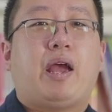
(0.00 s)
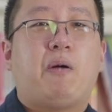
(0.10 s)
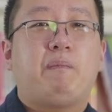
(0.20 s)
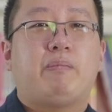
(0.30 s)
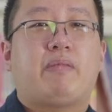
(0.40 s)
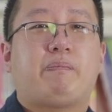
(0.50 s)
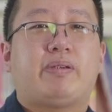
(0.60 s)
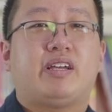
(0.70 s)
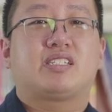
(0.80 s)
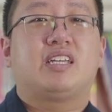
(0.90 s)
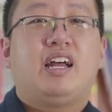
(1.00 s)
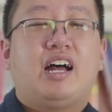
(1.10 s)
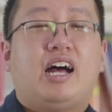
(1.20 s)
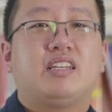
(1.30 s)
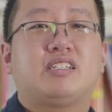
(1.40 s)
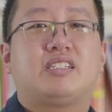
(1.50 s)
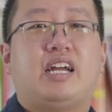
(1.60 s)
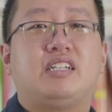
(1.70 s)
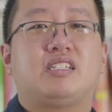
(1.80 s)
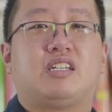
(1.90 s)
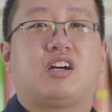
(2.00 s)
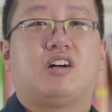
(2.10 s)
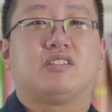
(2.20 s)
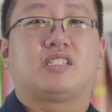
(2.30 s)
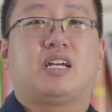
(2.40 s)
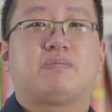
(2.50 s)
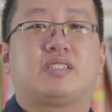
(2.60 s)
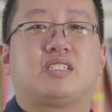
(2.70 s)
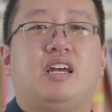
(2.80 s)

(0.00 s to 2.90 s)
helping my peers understand the concepts.